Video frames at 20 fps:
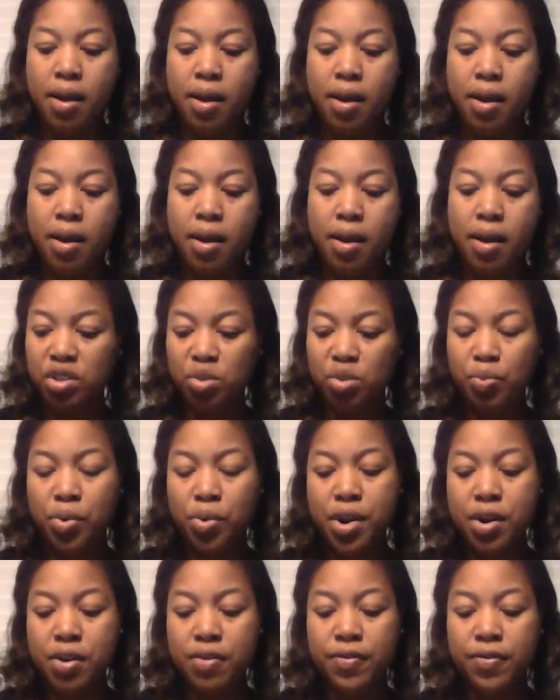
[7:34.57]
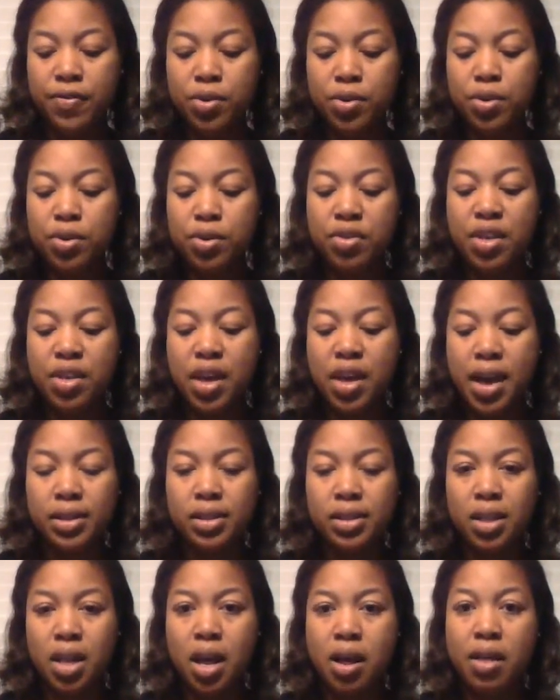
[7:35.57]
I'm just prayerful
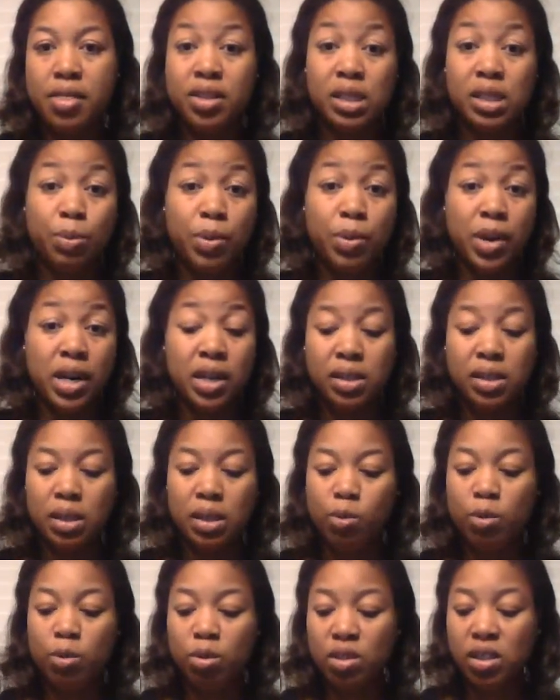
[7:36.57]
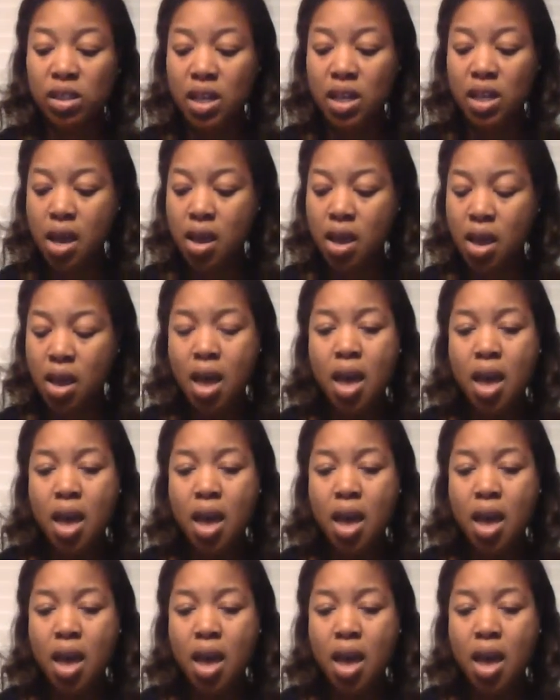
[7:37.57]
that this pregnancy will stick,